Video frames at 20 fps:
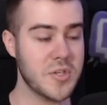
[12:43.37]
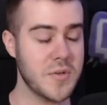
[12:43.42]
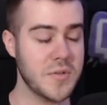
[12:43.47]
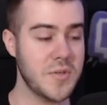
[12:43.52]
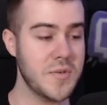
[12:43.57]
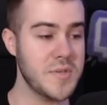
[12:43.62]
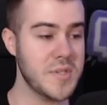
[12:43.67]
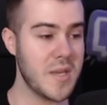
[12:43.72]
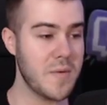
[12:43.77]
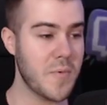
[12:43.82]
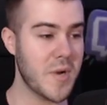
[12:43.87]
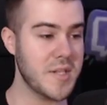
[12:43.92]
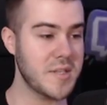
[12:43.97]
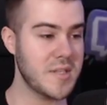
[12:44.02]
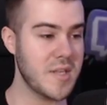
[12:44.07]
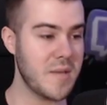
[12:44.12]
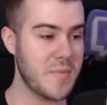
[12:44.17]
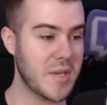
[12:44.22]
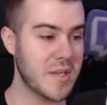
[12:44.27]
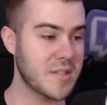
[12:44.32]
show Tuesday and
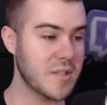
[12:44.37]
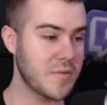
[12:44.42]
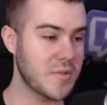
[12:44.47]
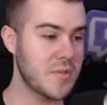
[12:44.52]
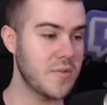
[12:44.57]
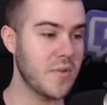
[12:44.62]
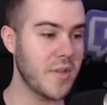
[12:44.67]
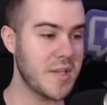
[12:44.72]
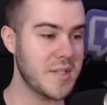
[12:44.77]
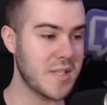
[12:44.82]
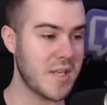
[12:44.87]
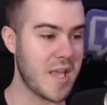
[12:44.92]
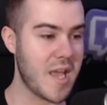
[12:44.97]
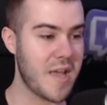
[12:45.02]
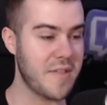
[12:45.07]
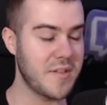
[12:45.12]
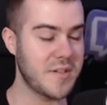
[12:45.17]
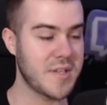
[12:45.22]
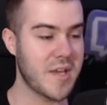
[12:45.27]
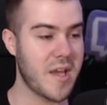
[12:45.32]
Wednesday because I was too lazy to
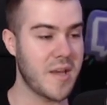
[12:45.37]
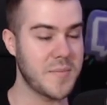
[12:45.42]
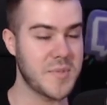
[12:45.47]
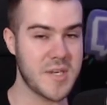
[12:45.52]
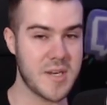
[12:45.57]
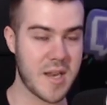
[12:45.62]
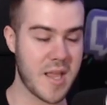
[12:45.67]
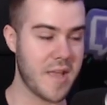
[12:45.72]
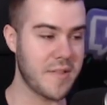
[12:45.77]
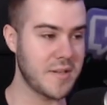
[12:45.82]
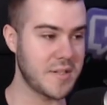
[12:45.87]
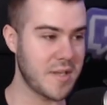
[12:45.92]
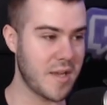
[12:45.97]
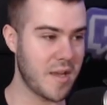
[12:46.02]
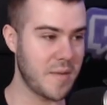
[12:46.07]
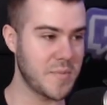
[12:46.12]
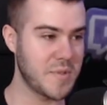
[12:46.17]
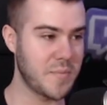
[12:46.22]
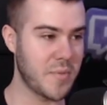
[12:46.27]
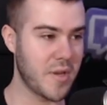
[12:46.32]
add the times, need to add the times,